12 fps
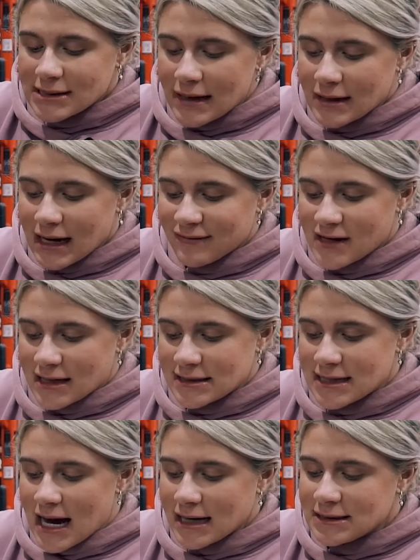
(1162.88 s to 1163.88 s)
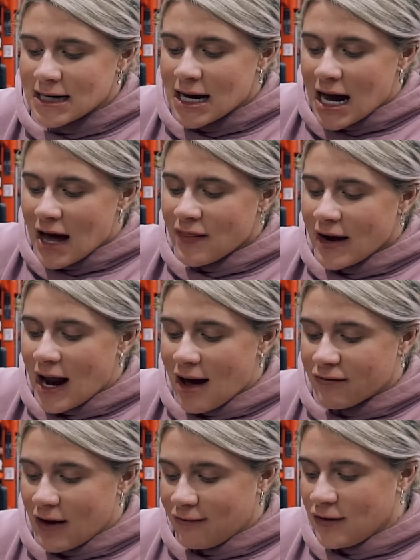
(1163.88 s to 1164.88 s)
down the left-hand side. I then
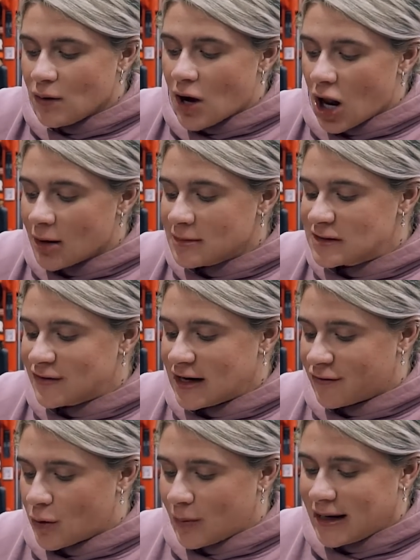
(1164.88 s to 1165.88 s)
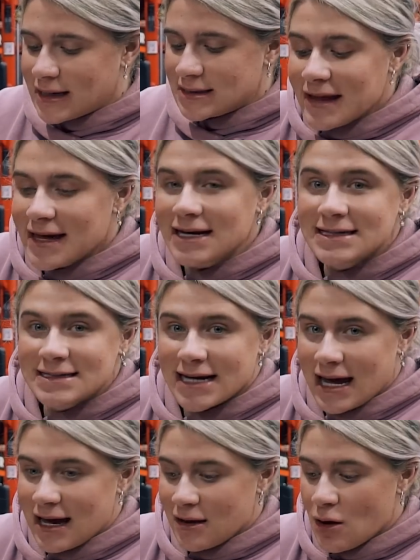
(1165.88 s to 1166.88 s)
have a few columns for different weeks. I then
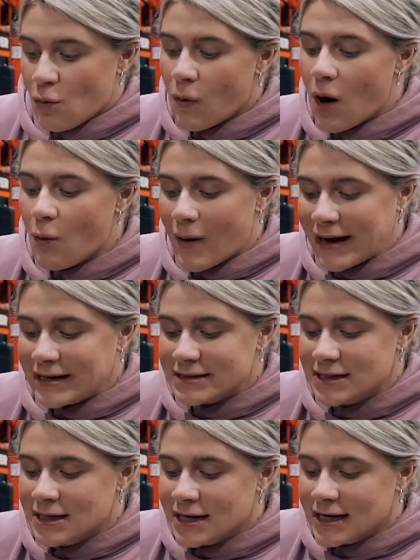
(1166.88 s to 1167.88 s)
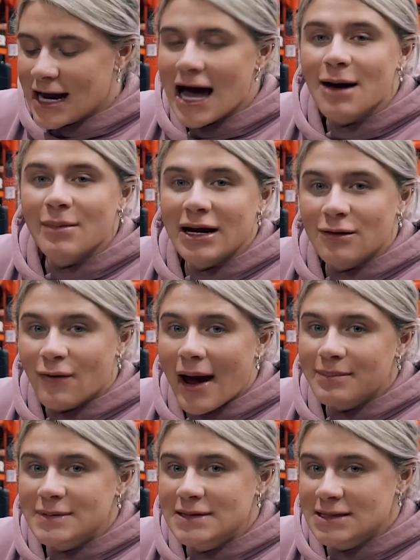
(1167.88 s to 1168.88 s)
state what weight and how many
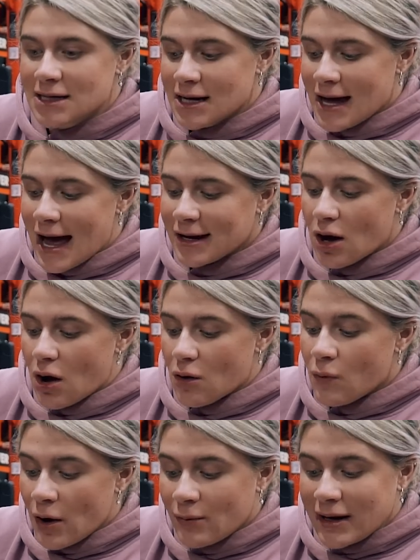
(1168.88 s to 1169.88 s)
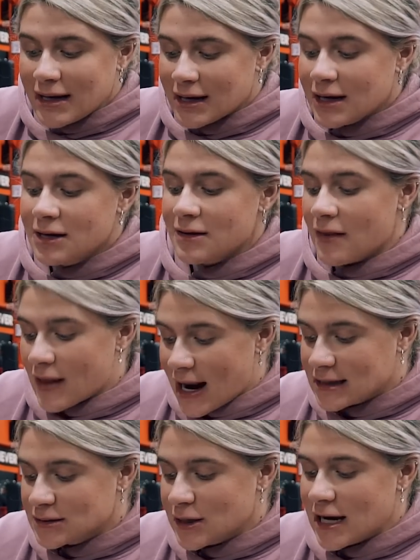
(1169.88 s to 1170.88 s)
reps I got 1 week, and then the
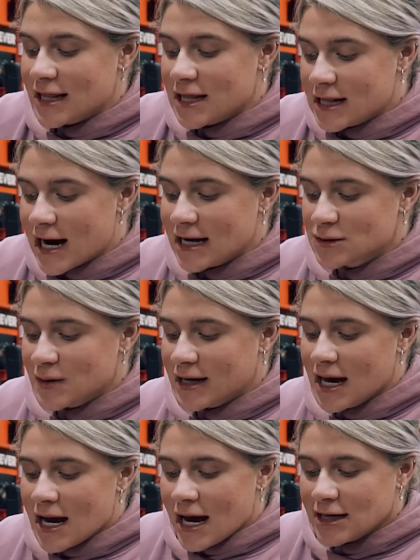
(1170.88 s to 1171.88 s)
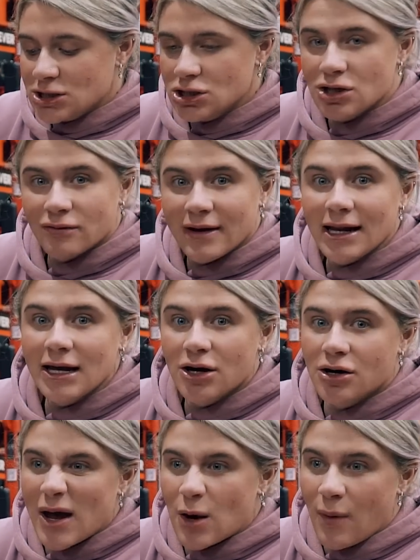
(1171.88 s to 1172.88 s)
next week, and then the next week. And it's just a really
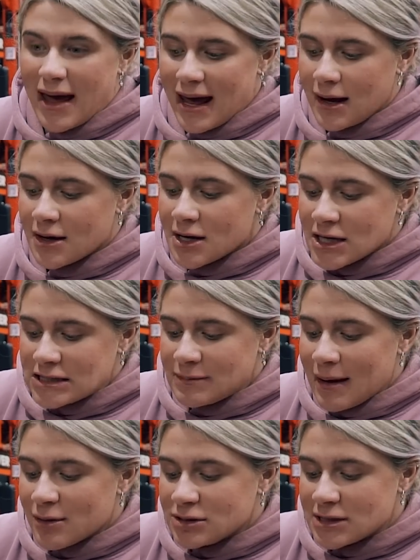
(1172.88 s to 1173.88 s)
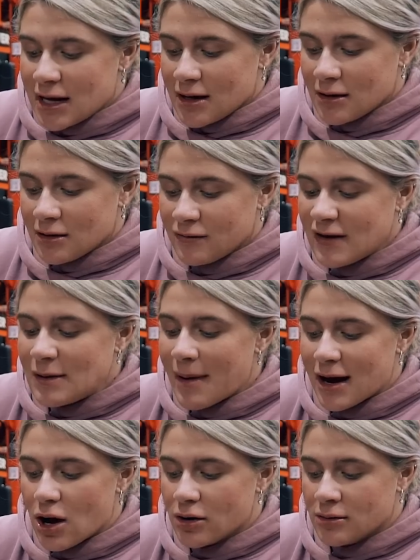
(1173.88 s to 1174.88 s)
quick way to be able to
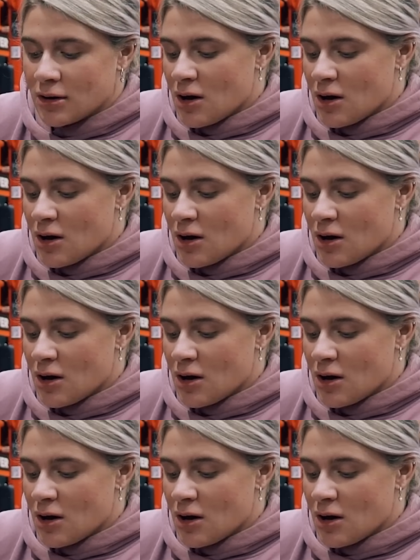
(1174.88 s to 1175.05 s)
feedback on